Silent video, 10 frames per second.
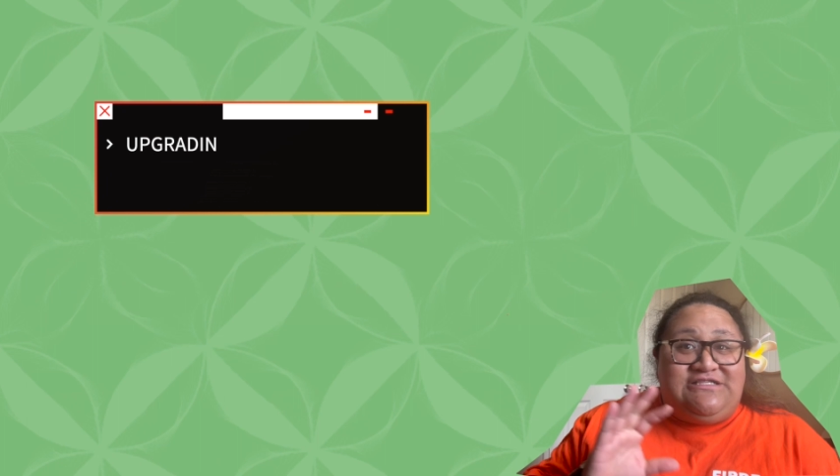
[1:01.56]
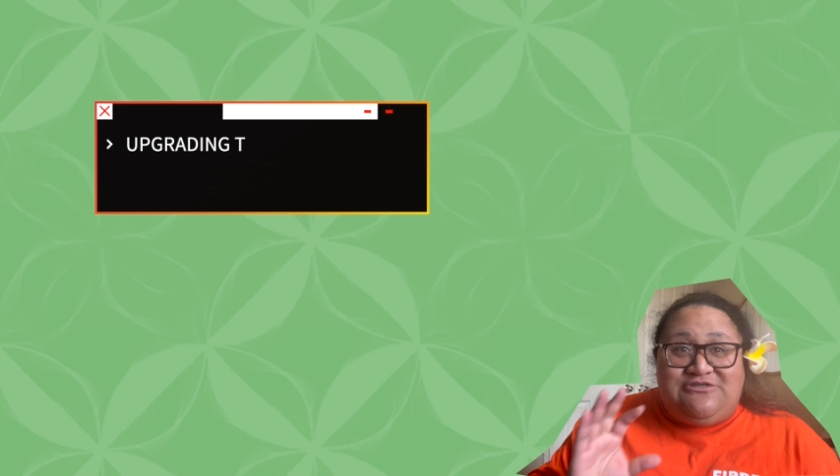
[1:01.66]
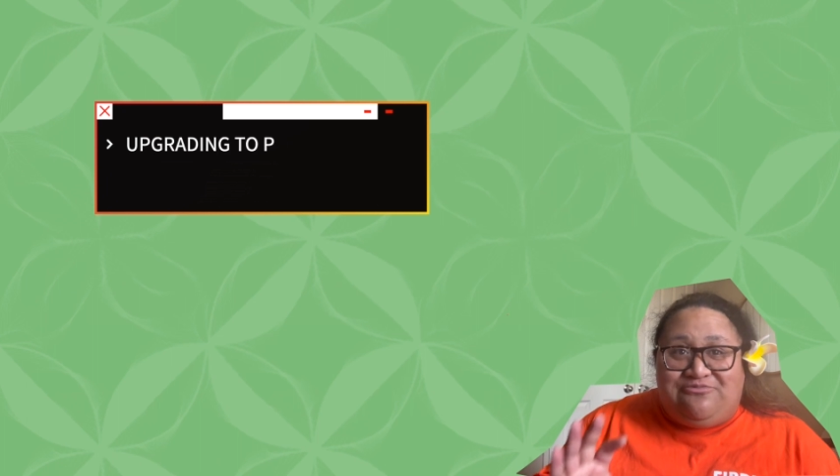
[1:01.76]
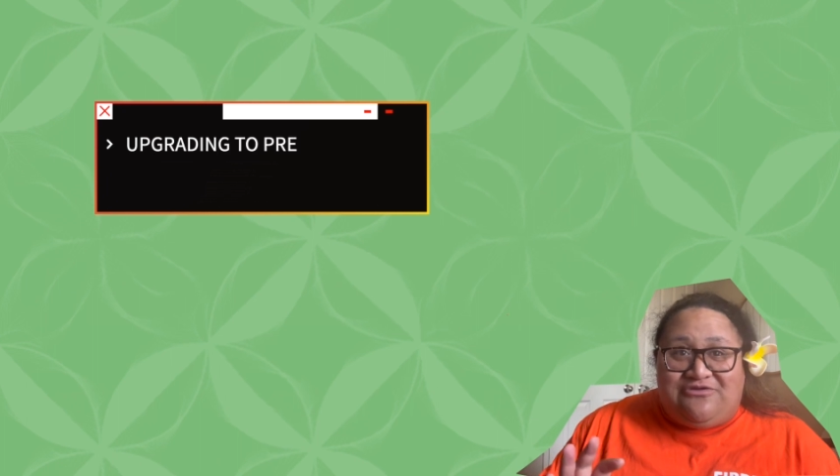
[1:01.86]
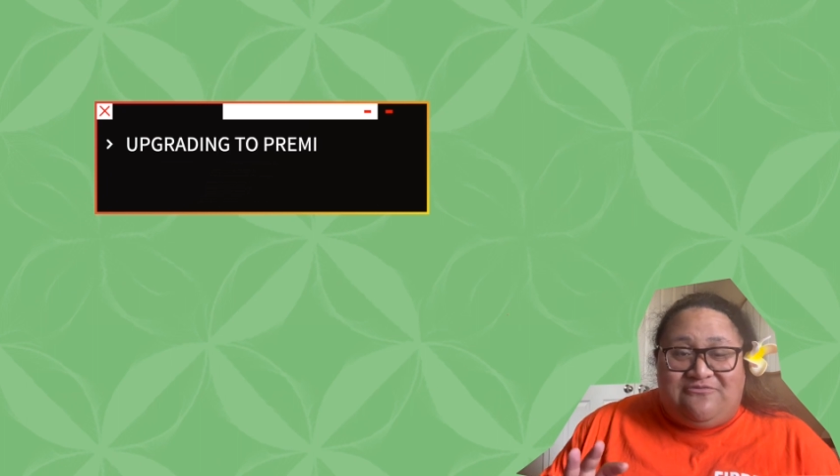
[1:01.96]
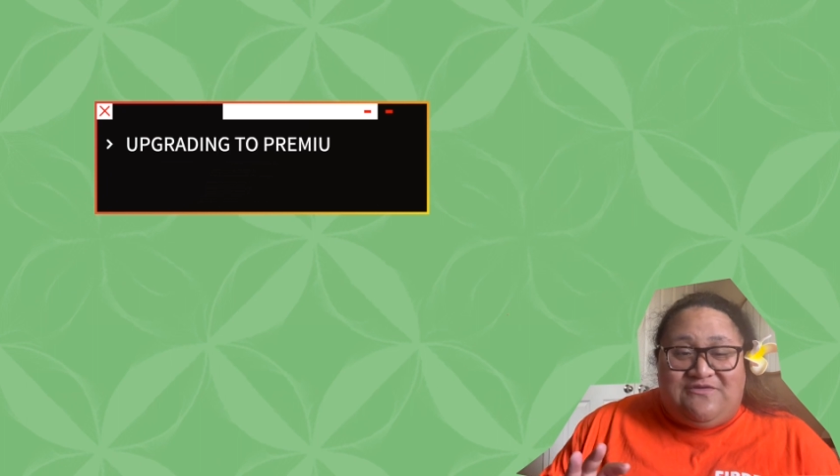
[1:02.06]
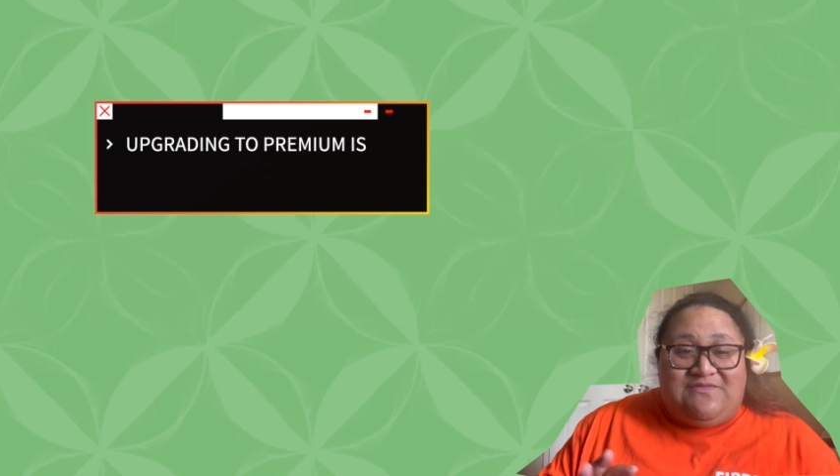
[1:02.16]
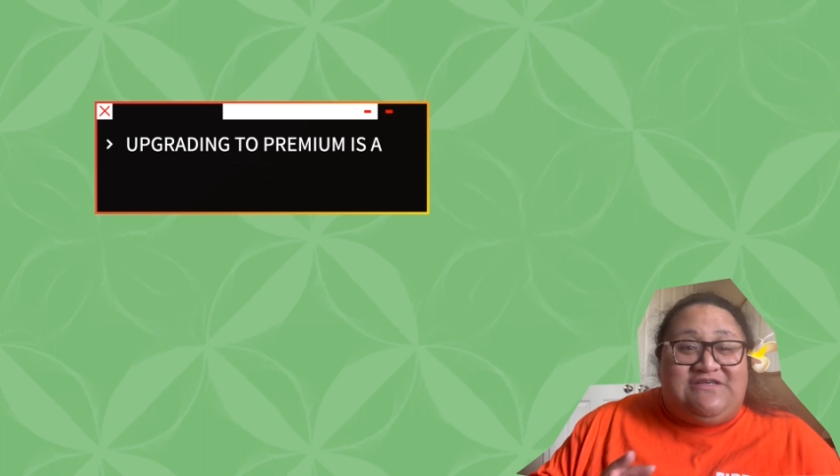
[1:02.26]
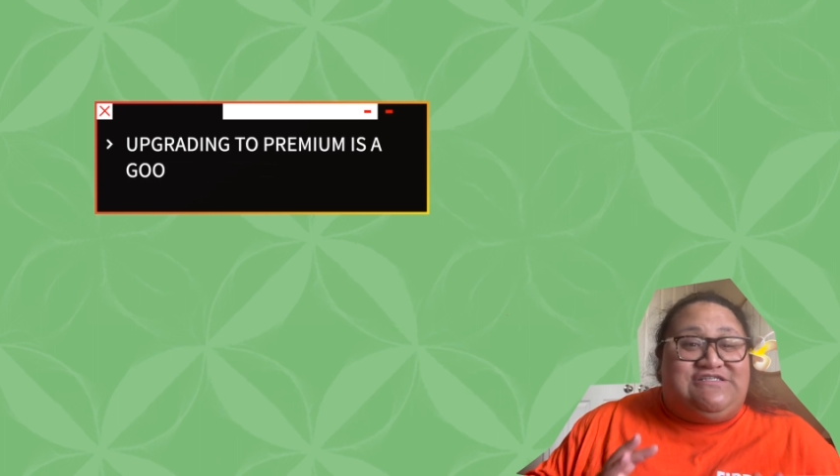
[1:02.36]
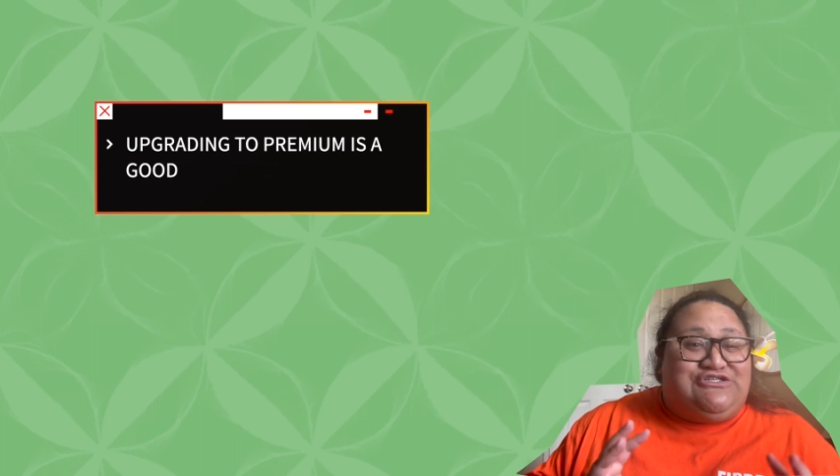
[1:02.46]
to premium
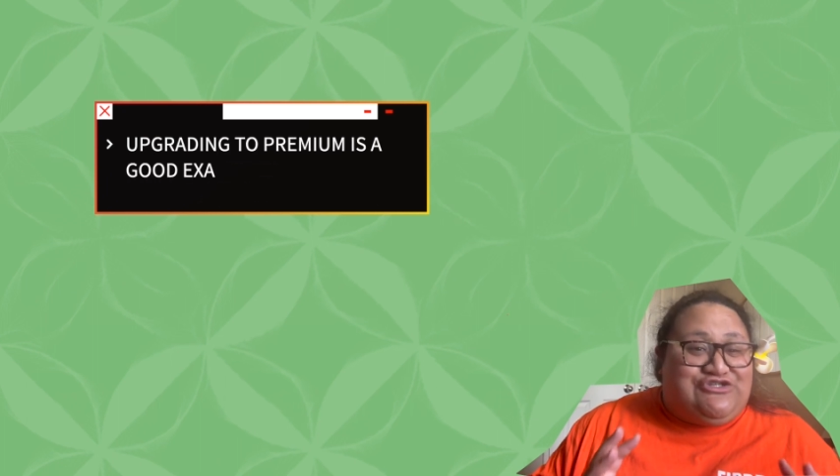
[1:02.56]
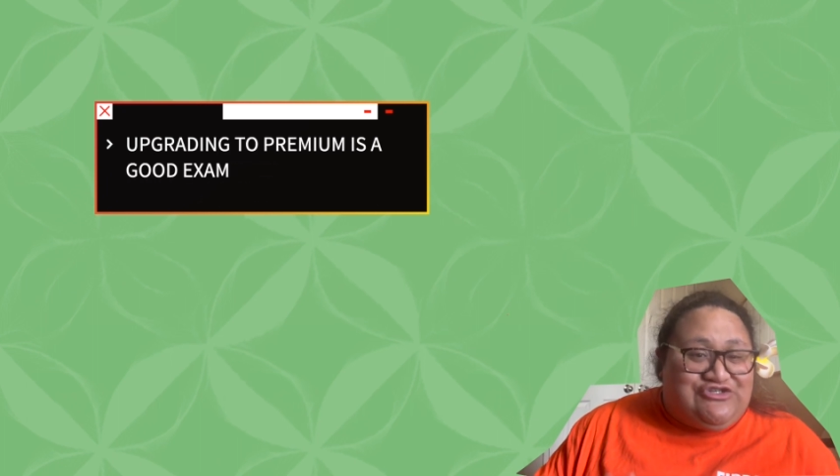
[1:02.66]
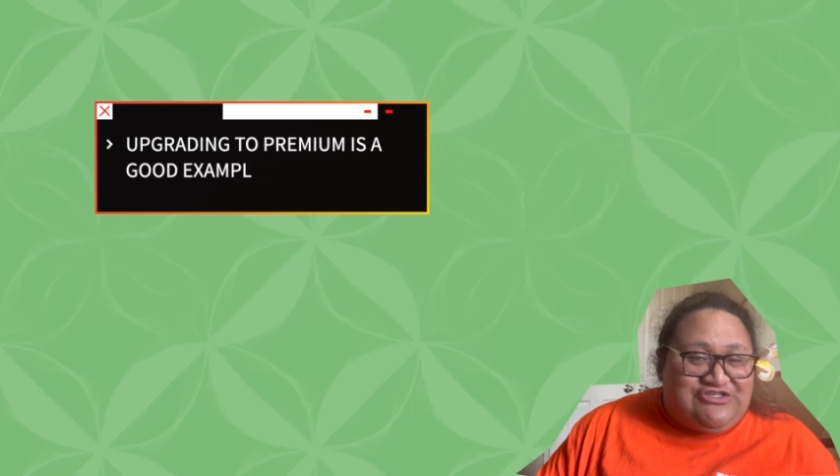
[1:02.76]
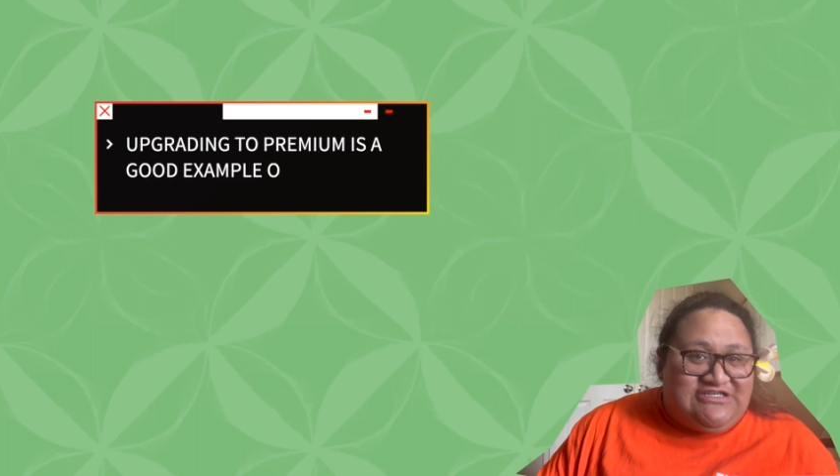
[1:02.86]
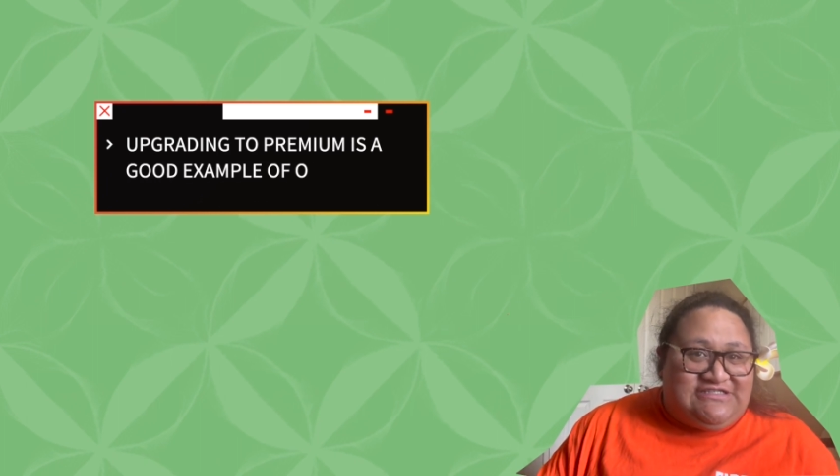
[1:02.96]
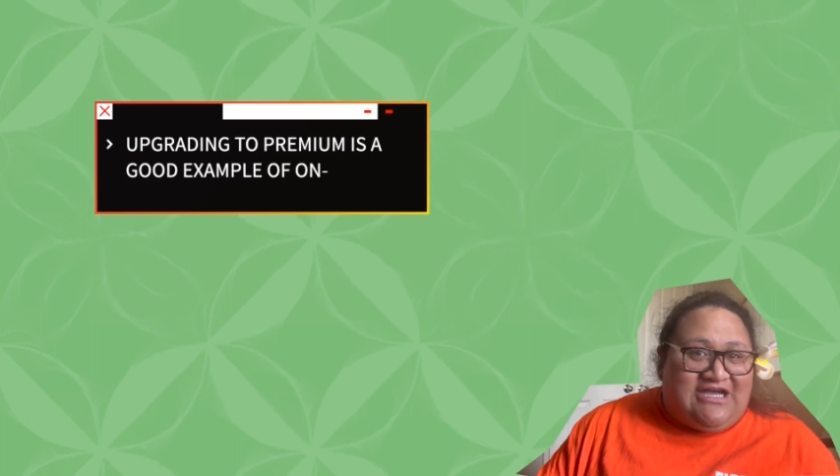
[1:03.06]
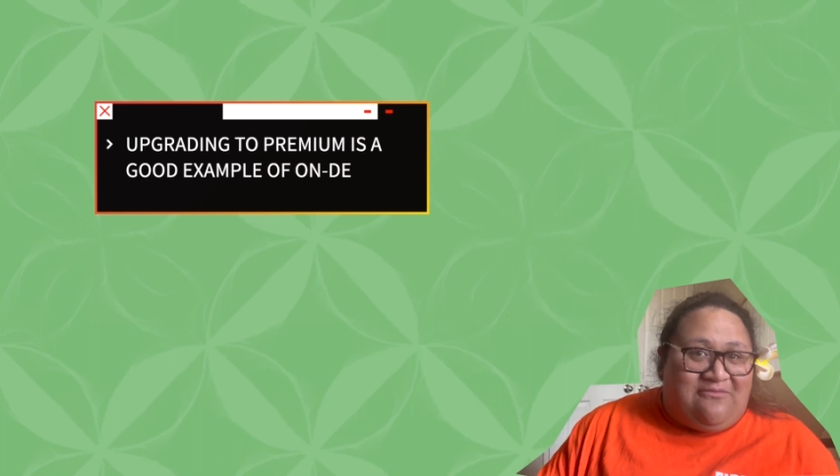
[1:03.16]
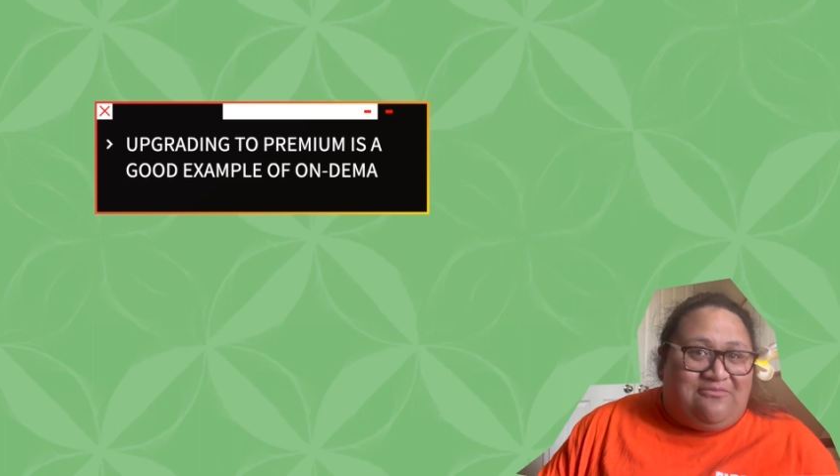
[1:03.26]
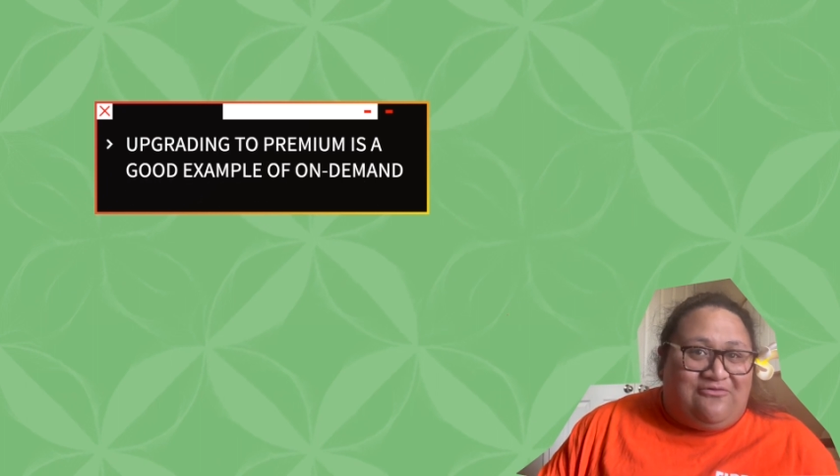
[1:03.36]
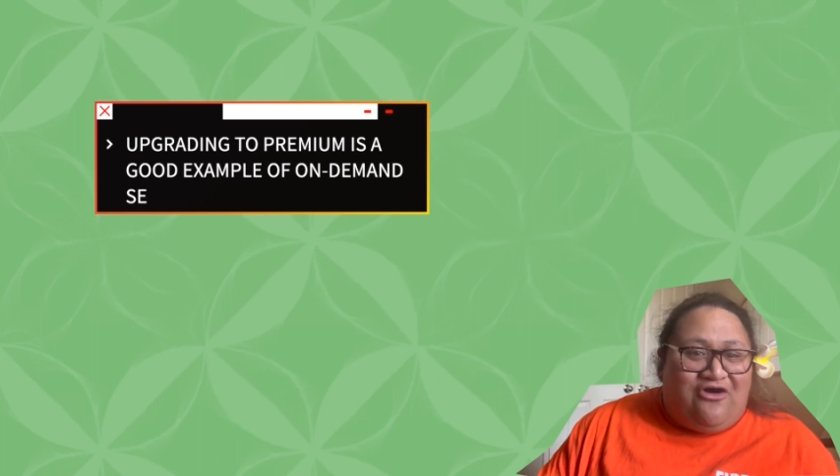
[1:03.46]
is a good example